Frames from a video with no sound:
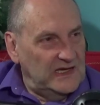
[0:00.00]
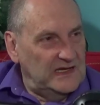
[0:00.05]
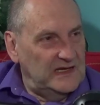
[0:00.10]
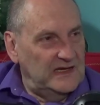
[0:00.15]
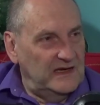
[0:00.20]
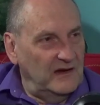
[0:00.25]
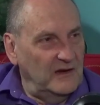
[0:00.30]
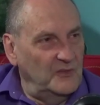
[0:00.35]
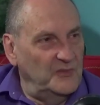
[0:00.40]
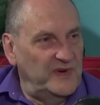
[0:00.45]

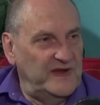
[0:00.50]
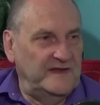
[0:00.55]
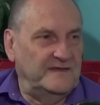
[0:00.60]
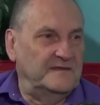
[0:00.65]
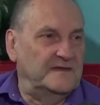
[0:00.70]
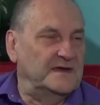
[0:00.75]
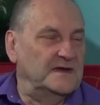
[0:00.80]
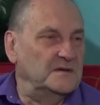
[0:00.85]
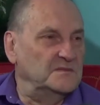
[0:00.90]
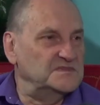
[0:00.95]

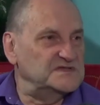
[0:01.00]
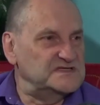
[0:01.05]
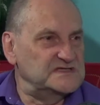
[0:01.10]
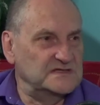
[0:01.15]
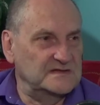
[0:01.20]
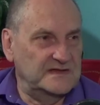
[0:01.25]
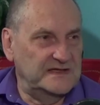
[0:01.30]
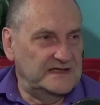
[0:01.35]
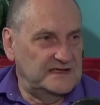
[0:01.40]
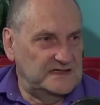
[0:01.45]
helping them.
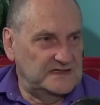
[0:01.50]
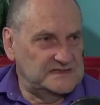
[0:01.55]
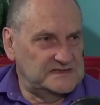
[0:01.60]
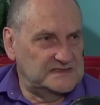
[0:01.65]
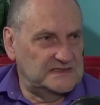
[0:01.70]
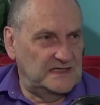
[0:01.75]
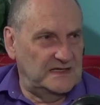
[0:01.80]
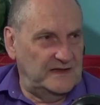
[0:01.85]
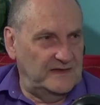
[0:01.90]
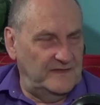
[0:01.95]
So they yeah.
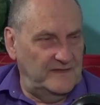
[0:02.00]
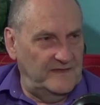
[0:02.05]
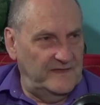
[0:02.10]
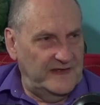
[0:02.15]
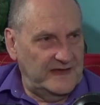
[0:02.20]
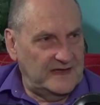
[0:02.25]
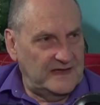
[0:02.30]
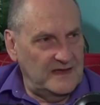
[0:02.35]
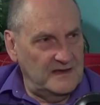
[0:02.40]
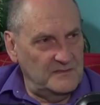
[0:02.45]
just,
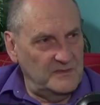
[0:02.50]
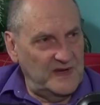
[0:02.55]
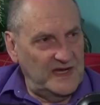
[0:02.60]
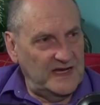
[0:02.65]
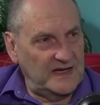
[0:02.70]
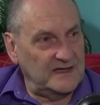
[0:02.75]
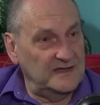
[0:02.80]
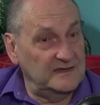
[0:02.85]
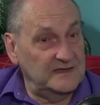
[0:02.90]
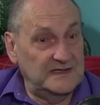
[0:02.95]
they came
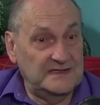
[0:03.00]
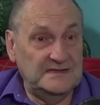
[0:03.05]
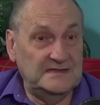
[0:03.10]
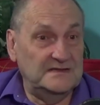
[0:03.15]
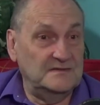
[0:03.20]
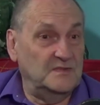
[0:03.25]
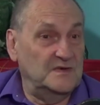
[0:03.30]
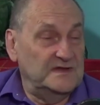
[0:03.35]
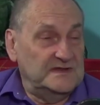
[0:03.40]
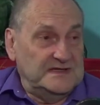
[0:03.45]
back and they
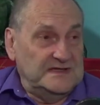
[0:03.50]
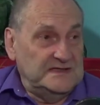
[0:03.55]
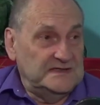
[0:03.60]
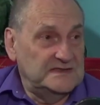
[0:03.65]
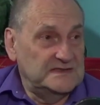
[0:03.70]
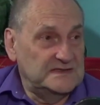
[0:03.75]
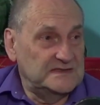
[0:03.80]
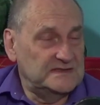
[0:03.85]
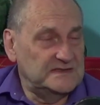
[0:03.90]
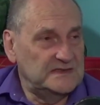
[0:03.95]
did what they
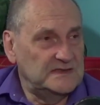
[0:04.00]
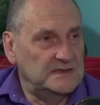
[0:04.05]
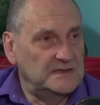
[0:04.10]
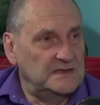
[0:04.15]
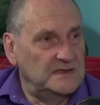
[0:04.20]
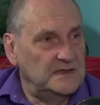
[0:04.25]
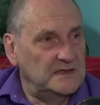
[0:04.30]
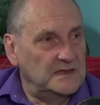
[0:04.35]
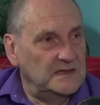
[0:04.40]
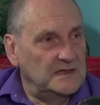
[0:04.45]
did.
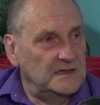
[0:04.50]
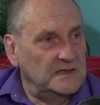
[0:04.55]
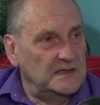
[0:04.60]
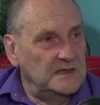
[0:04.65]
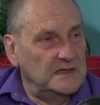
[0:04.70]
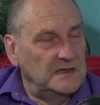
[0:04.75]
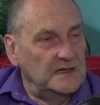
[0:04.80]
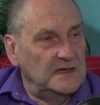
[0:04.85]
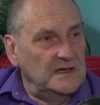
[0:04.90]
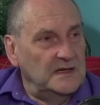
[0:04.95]
Right.
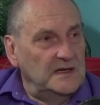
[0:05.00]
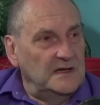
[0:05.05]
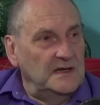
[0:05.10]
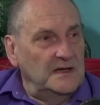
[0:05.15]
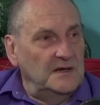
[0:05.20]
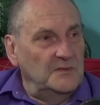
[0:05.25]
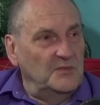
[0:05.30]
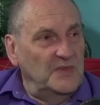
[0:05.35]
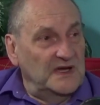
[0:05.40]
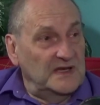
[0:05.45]
They
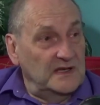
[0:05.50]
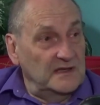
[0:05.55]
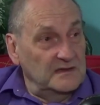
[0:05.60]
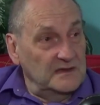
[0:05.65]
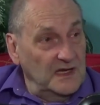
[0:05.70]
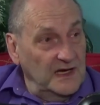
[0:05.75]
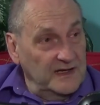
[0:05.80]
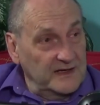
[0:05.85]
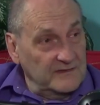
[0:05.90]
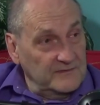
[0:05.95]
bucked but a up,
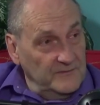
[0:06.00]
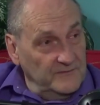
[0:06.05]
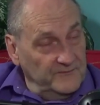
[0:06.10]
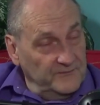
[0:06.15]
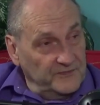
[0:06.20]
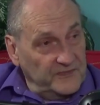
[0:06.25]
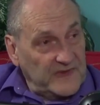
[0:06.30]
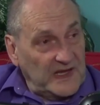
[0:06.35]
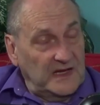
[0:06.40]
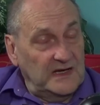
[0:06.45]
lot of,
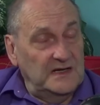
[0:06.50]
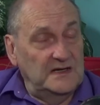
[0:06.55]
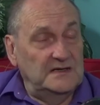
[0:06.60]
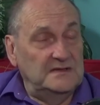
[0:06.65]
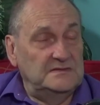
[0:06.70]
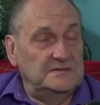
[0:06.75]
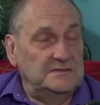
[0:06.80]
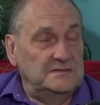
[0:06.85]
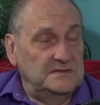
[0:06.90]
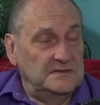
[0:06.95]
right? Uh
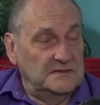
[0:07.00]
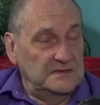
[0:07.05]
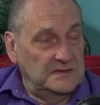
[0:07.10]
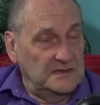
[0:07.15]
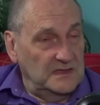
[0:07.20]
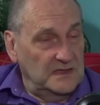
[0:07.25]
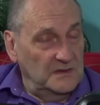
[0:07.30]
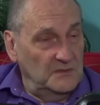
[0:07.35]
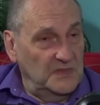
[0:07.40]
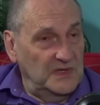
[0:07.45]
huh
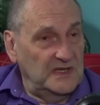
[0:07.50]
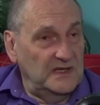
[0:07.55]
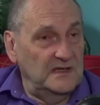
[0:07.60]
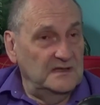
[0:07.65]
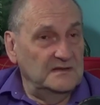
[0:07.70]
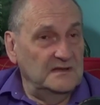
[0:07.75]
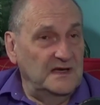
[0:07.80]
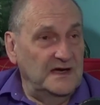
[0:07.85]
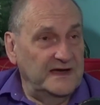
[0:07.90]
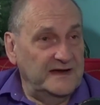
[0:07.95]
but a
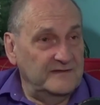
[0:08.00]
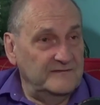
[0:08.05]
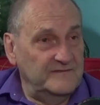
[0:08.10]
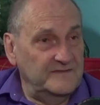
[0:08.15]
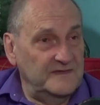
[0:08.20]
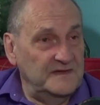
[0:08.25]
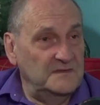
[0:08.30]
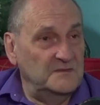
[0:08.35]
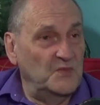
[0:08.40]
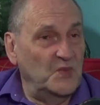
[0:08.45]
lot of
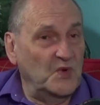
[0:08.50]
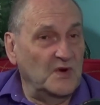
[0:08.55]
them